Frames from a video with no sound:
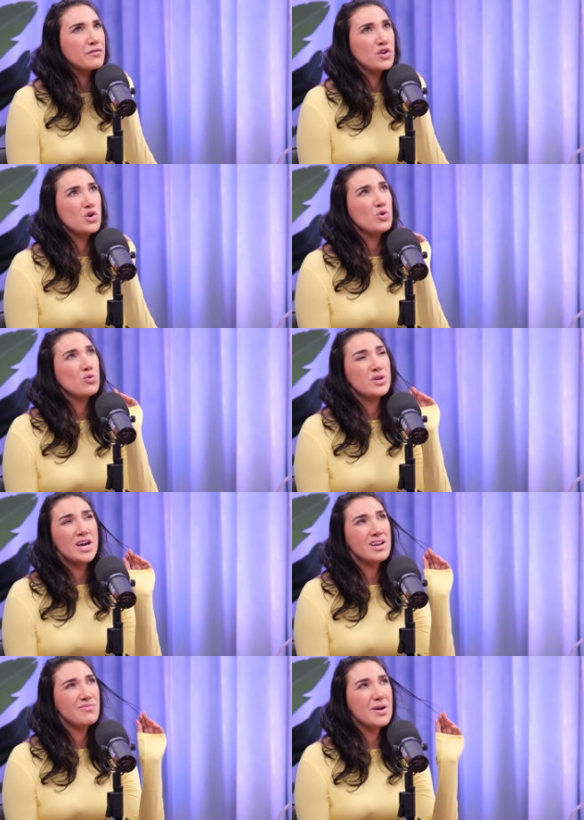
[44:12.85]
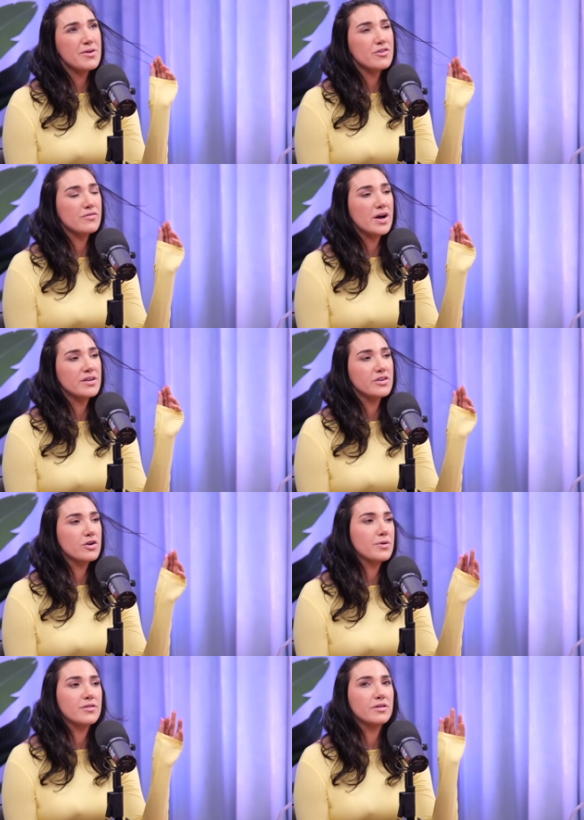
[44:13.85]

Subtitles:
you dated my brother or if I dated your brother, like I